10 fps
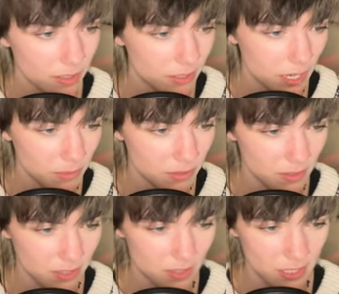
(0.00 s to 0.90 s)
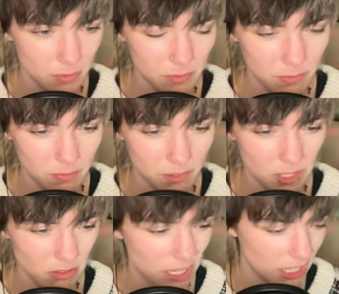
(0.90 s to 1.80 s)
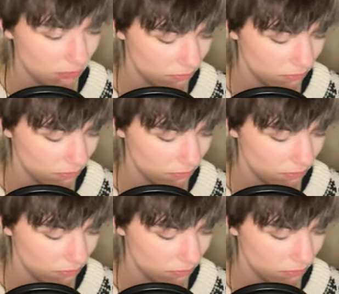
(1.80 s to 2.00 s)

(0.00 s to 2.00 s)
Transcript: this table's, this table's gooey.